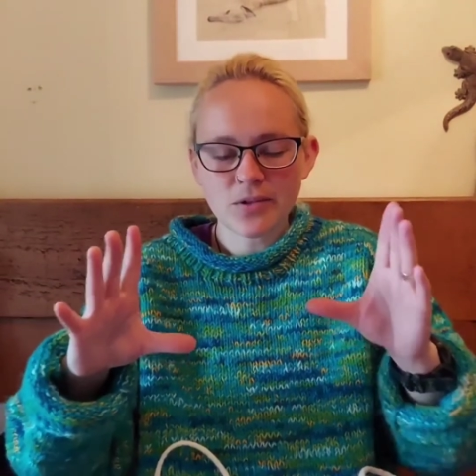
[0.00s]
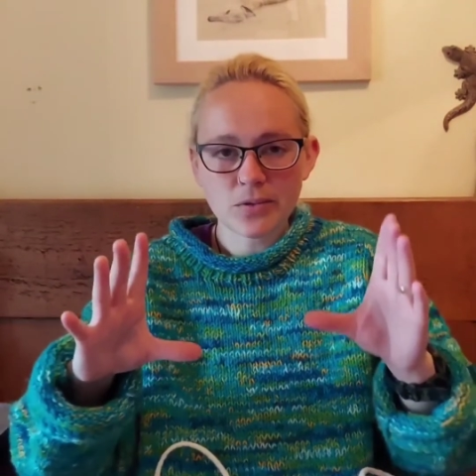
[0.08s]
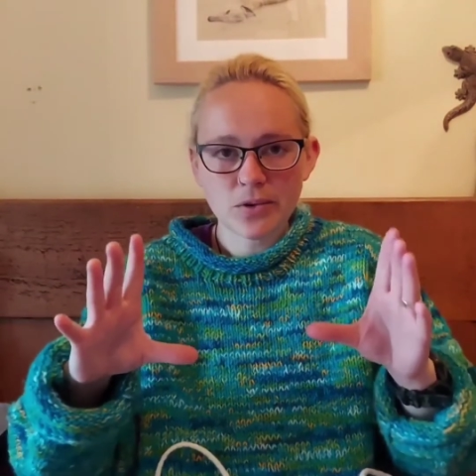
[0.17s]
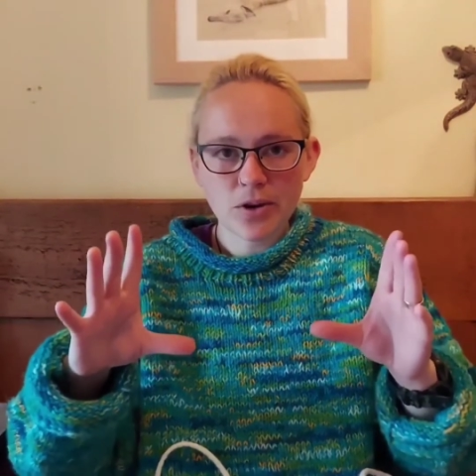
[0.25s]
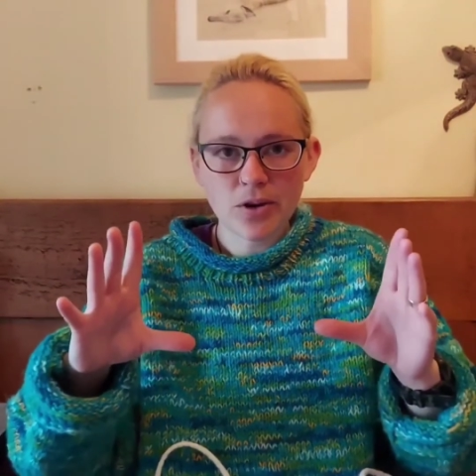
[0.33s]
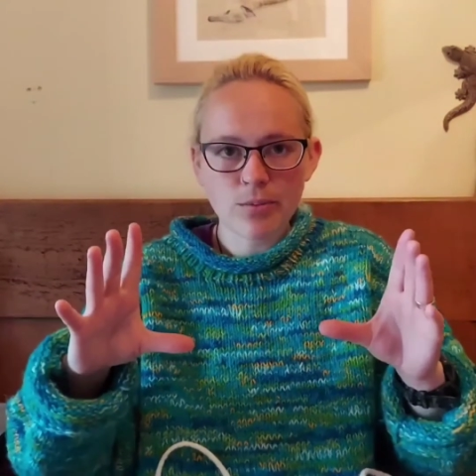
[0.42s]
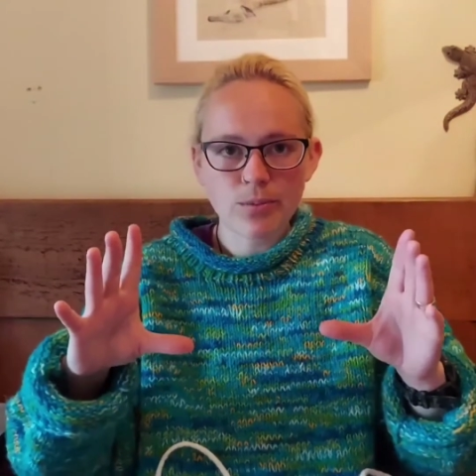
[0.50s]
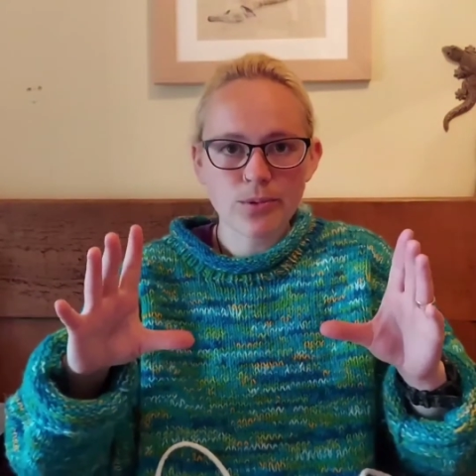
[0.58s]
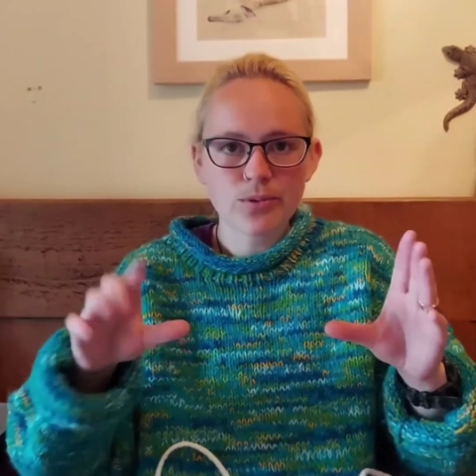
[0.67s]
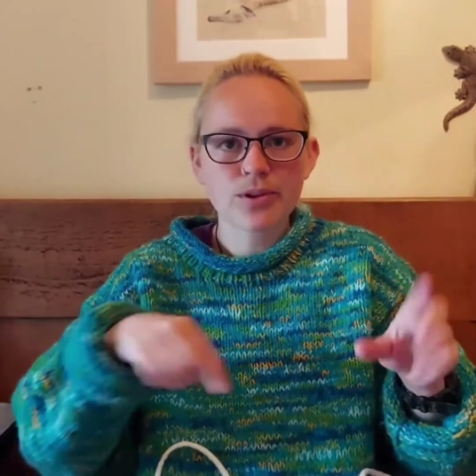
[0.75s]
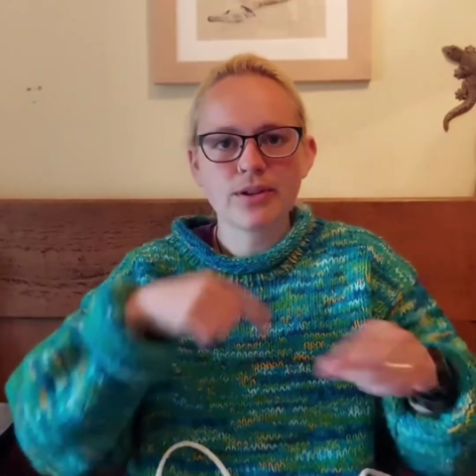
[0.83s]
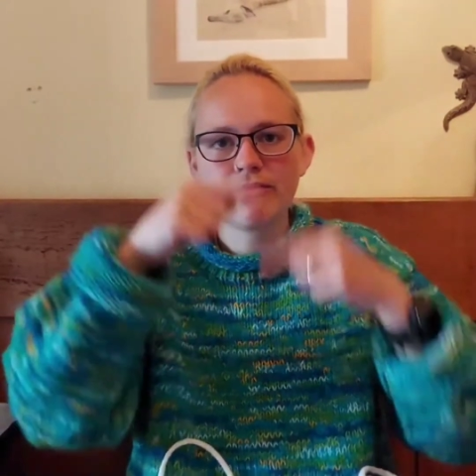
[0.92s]
old
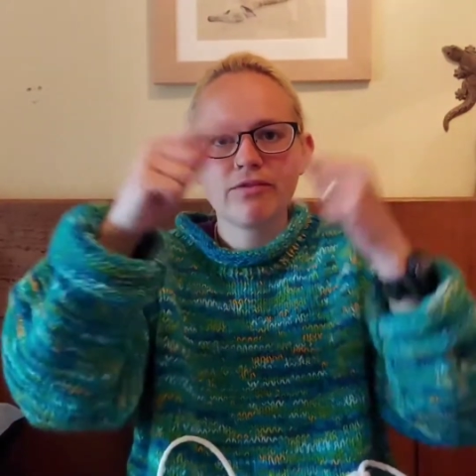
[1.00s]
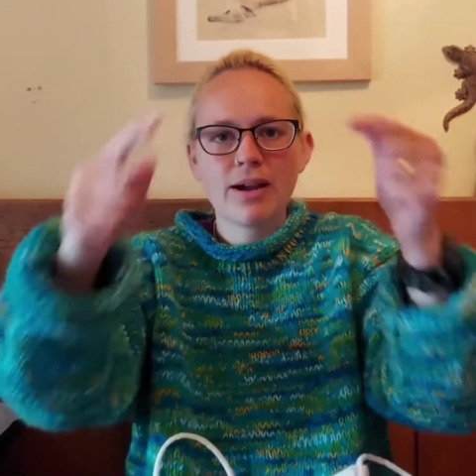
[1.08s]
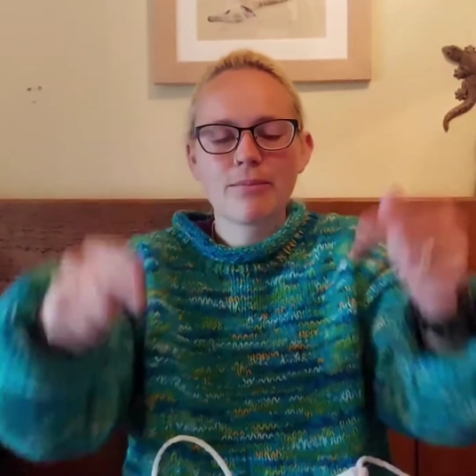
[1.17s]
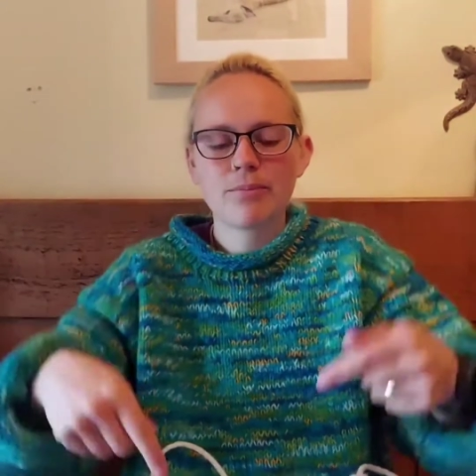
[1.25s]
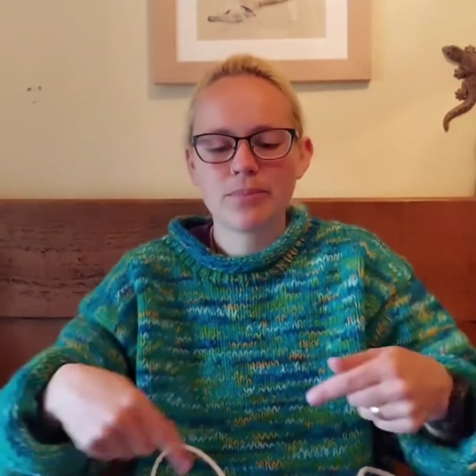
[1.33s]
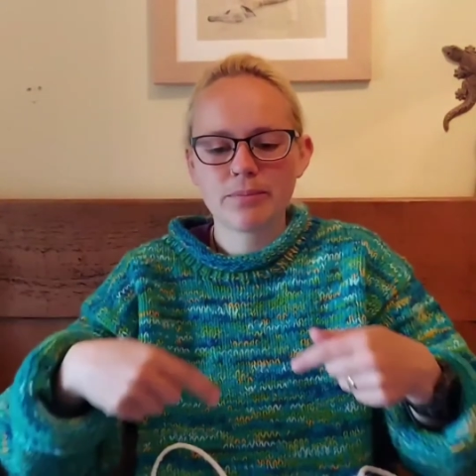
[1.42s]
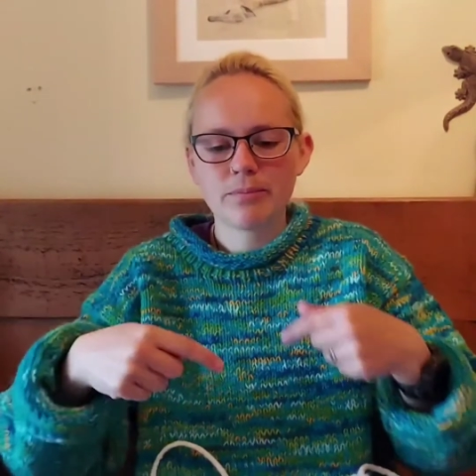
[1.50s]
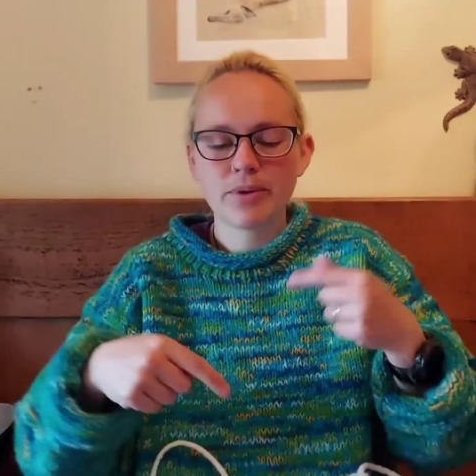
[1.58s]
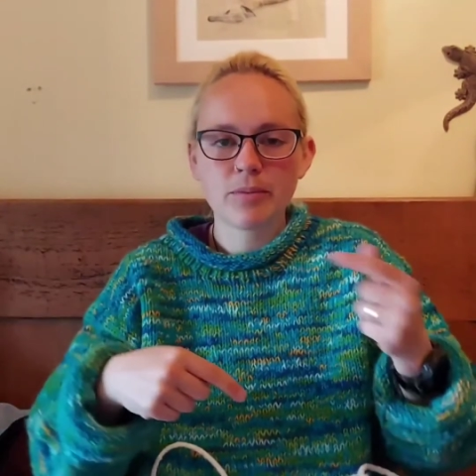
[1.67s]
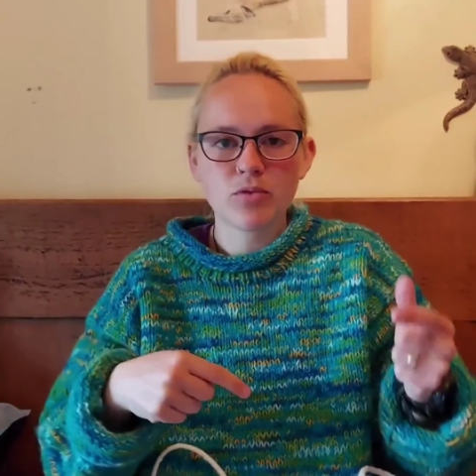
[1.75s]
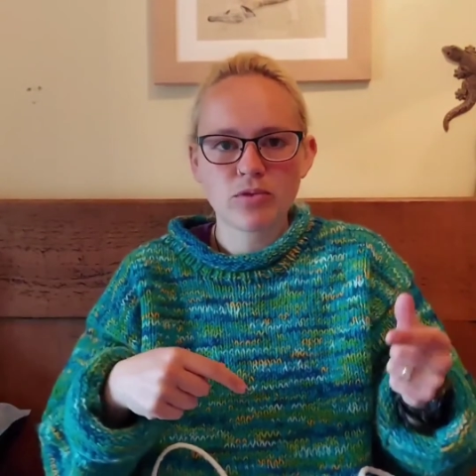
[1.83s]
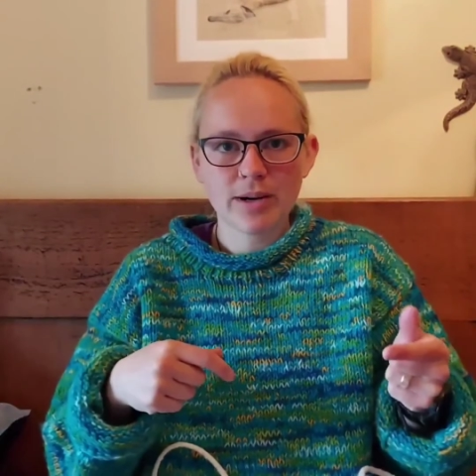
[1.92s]
cardboard and
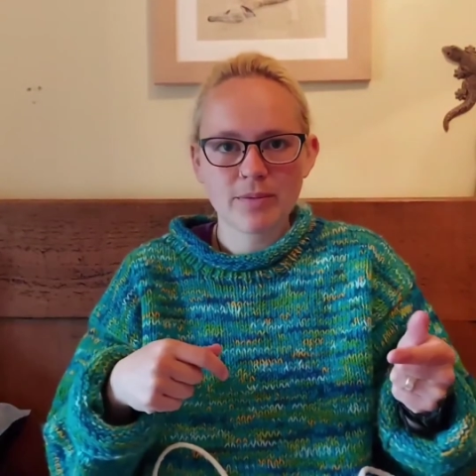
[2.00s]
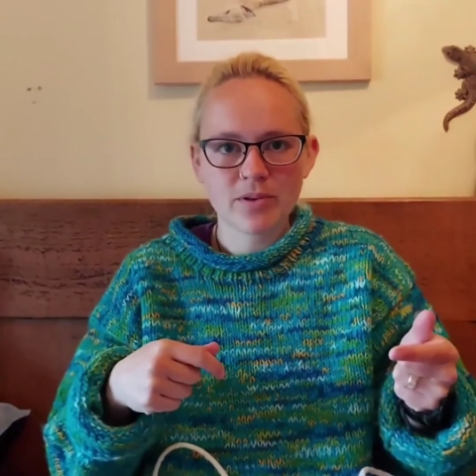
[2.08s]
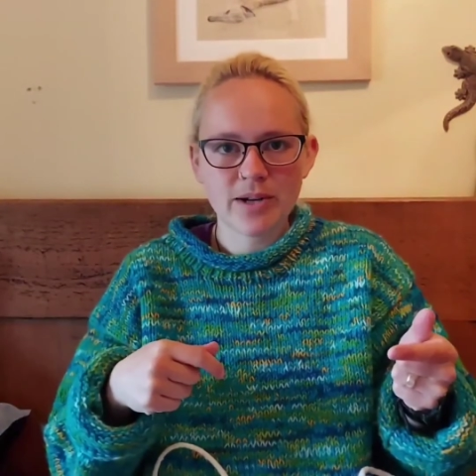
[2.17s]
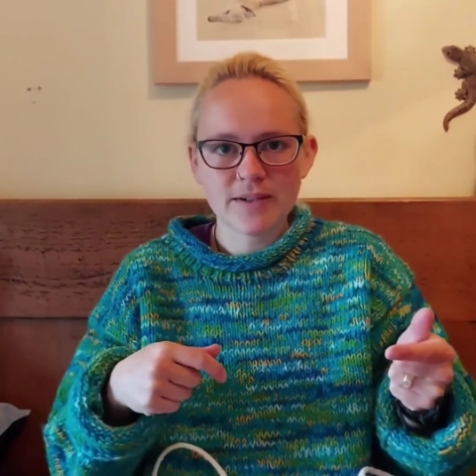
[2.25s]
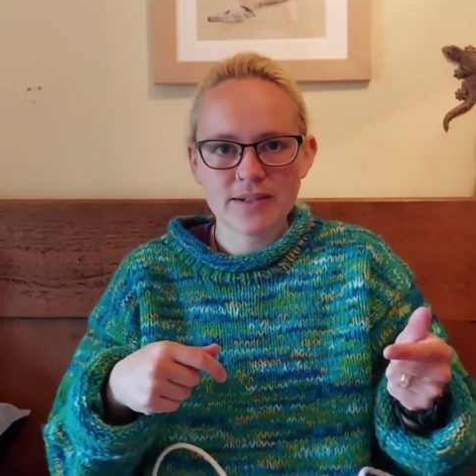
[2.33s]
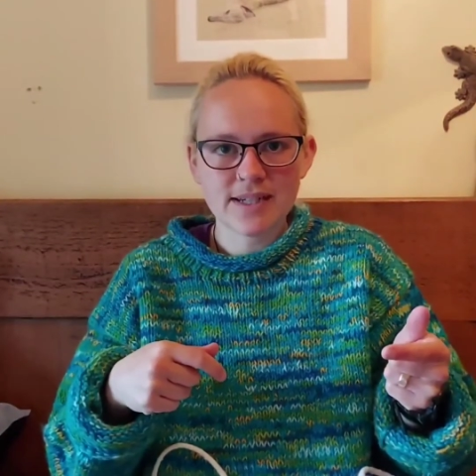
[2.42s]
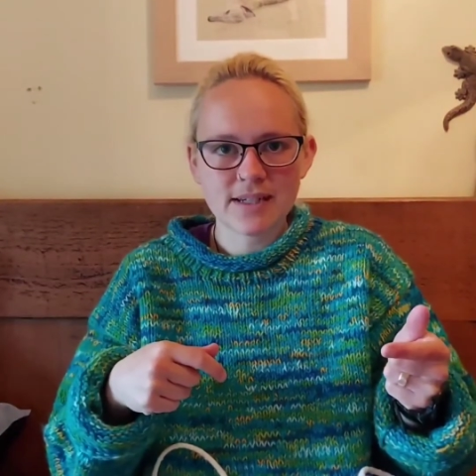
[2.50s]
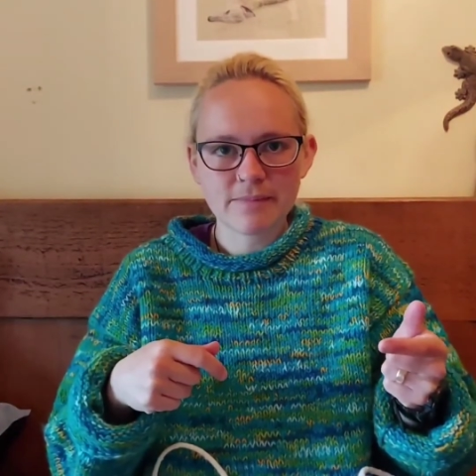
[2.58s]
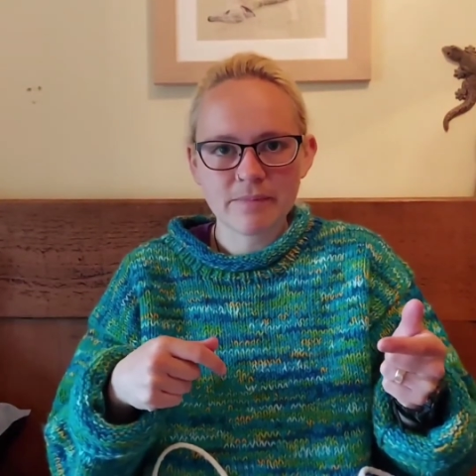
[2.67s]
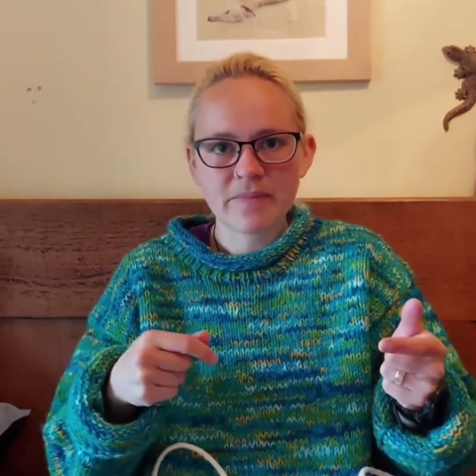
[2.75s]
bubble wrap around it,